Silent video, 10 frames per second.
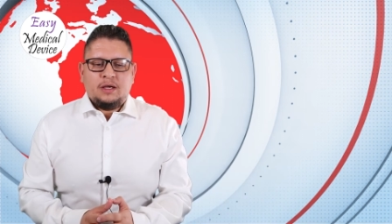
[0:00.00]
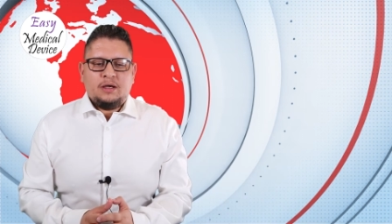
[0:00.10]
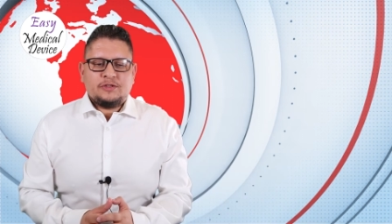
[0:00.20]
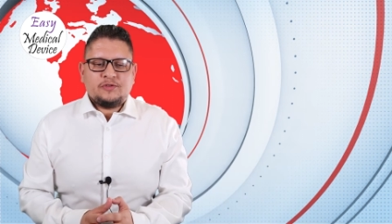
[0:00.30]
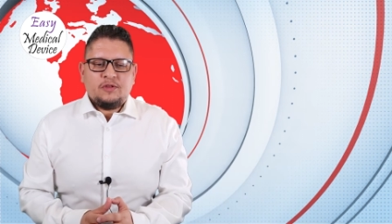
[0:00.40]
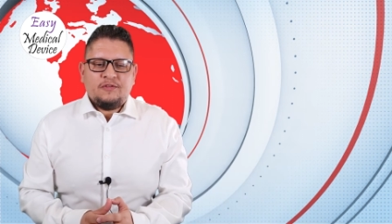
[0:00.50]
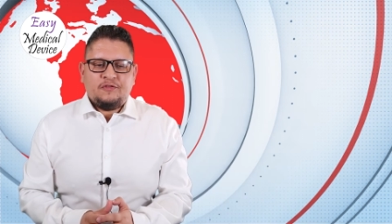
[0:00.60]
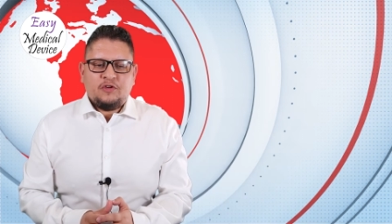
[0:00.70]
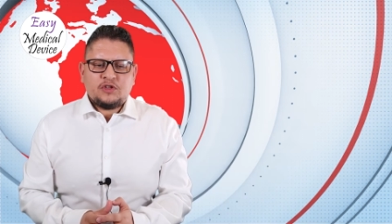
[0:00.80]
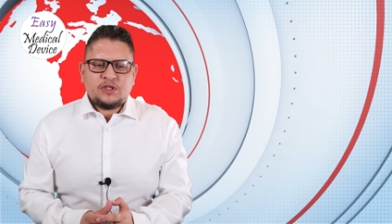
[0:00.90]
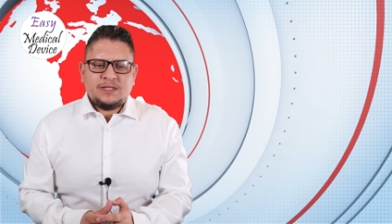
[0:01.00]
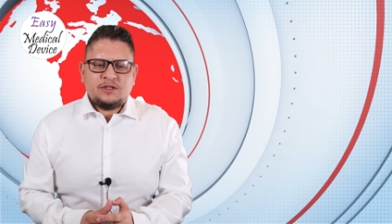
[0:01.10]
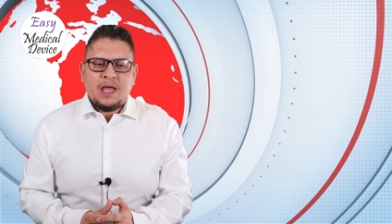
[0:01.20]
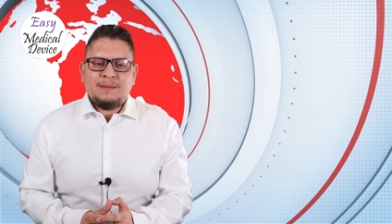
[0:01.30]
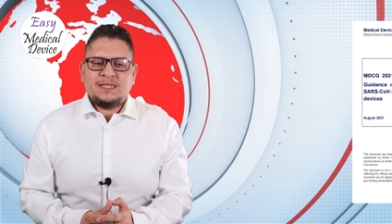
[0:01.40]
Uh, so the first is
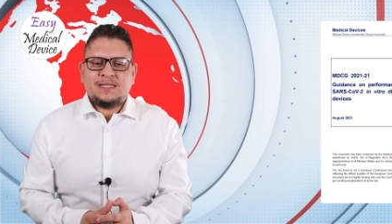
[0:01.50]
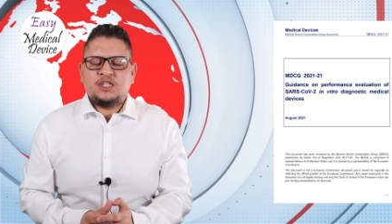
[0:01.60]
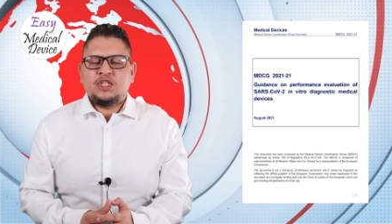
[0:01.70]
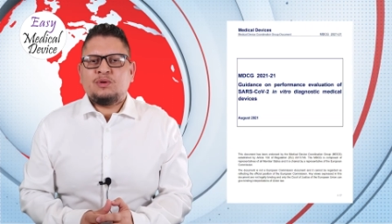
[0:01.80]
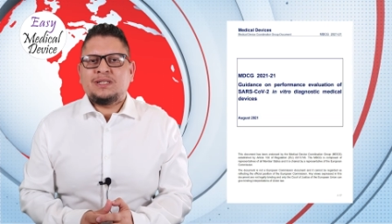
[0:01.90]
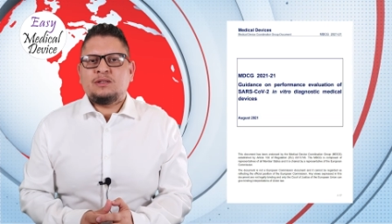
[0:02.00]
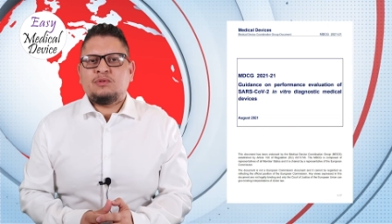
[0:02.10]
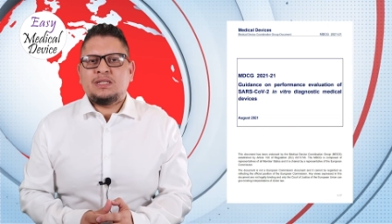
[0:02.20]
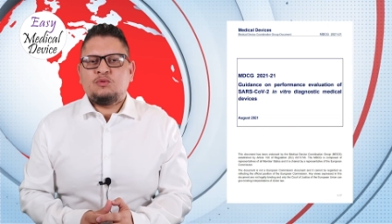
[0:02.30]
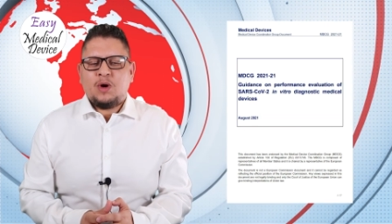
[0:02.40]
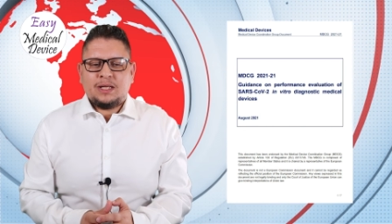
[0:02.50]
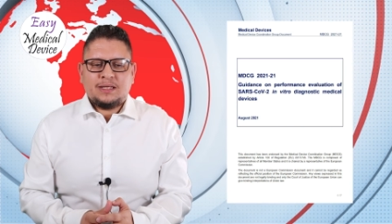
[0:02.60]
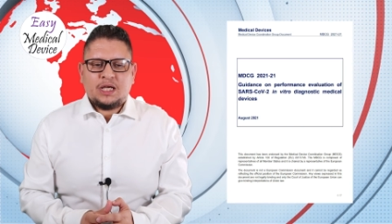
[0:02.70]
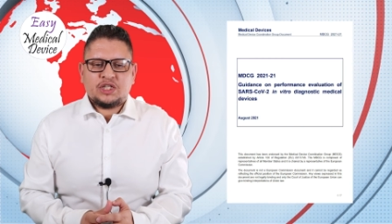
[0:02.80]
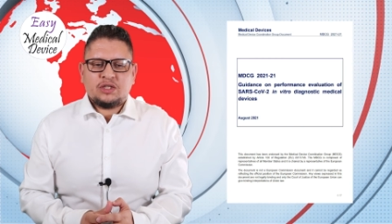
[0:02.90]
the MDCG
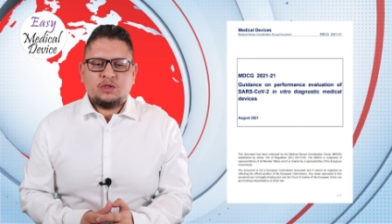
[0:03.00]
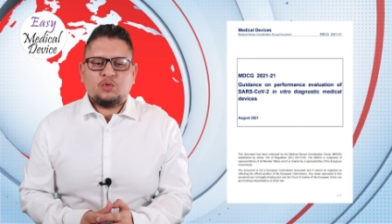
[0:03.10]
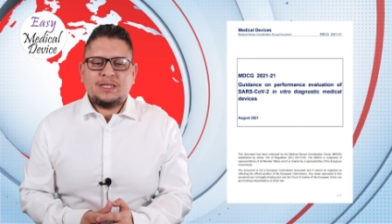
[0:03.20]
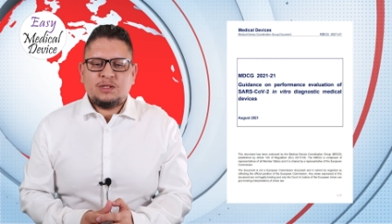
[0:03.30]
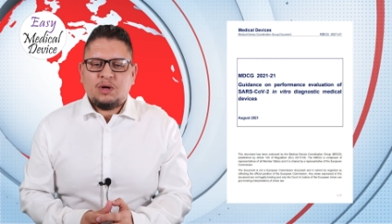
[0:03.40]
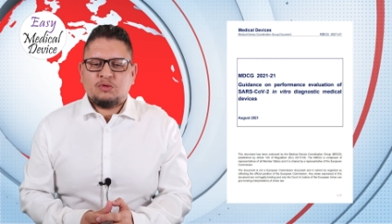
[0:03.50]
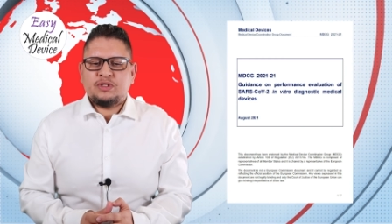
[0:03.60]
2021-21, uh,